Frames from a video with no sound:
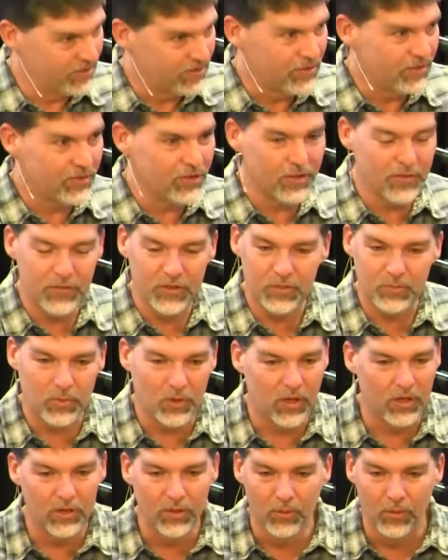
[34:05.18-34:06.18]
This is the toughest
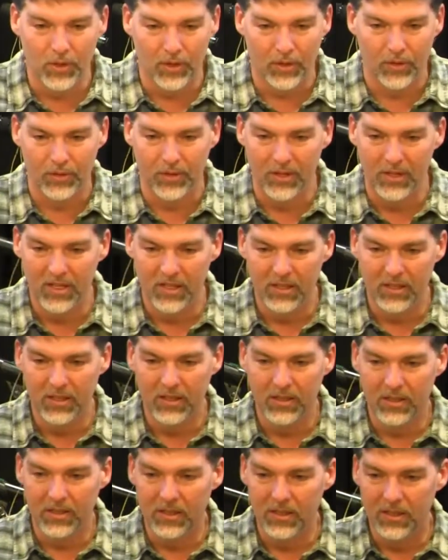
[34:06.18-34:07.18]
part in the world.
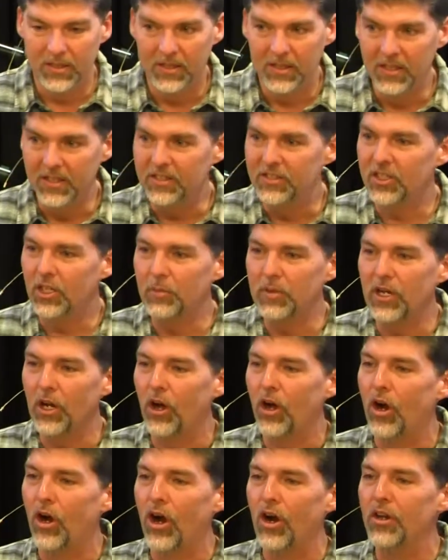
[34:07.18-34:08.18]
This is going to be the
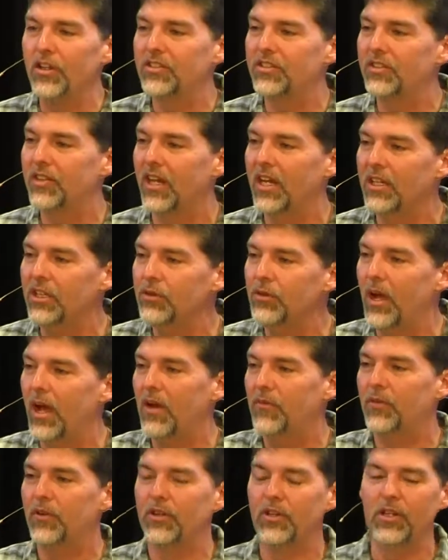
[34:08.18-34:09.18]
hardest thing you
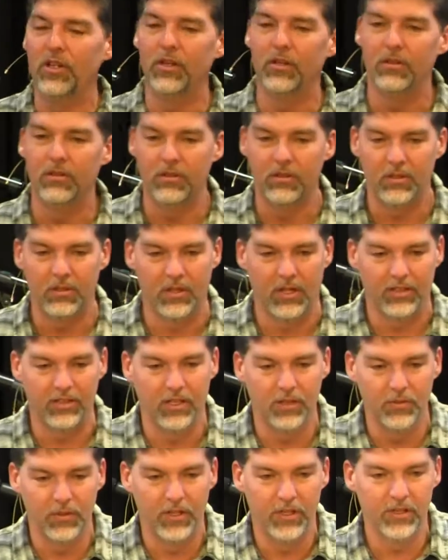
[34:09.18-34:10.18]
ever do. Can I
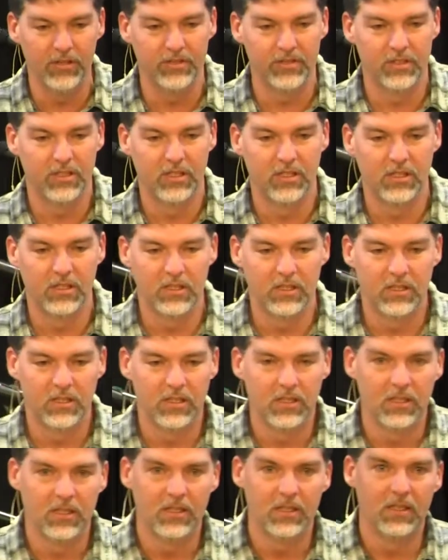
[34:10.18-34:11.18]
tell you what it is?
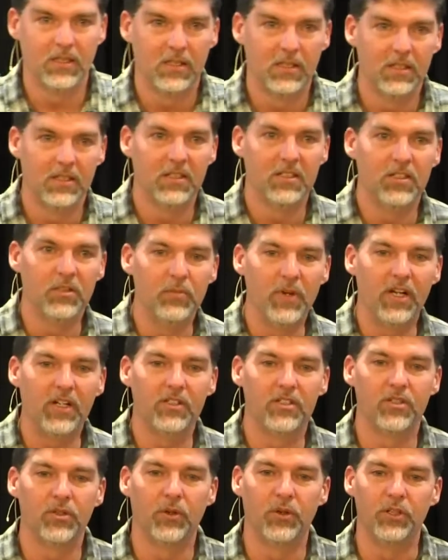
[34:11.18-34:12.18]
to
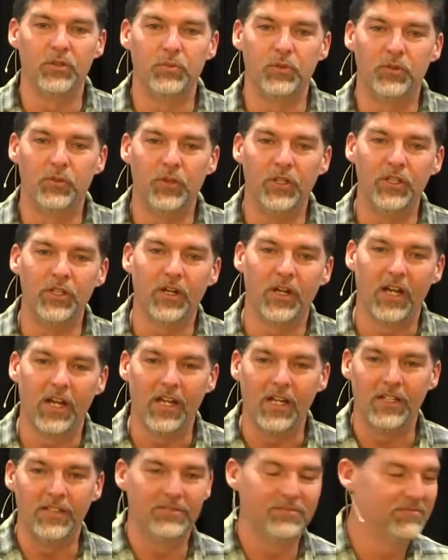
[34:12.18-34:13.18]
make a choice between your
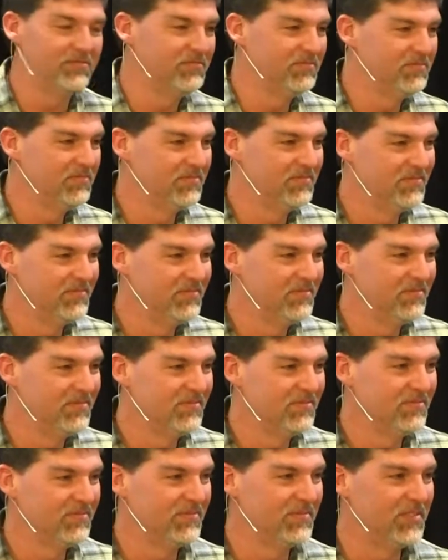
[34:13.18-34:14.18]
hate
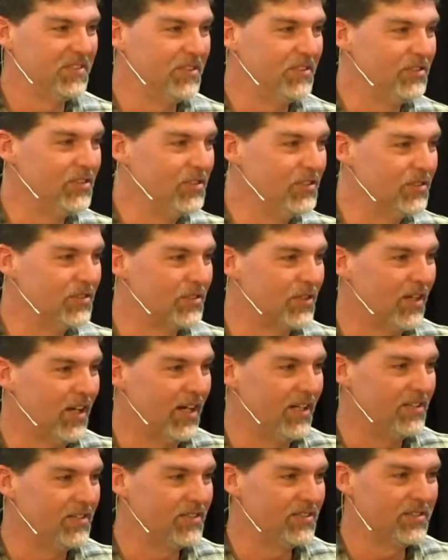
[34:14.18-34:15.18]
and Jesus
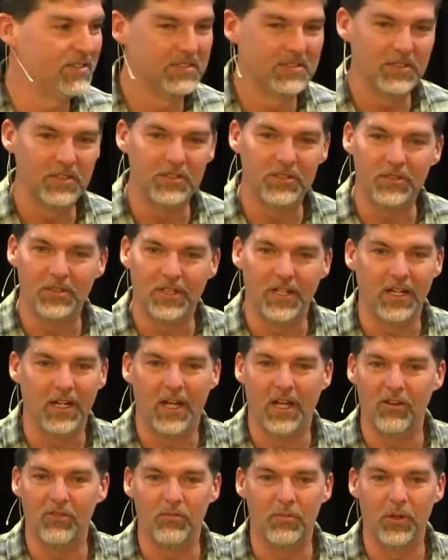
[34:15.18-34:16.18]
Christ because you
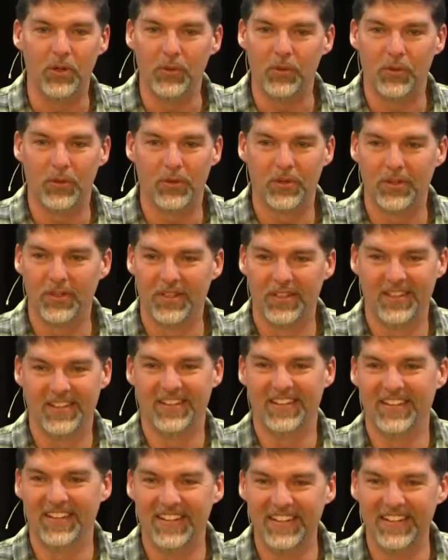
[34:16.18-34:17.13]
can't have both.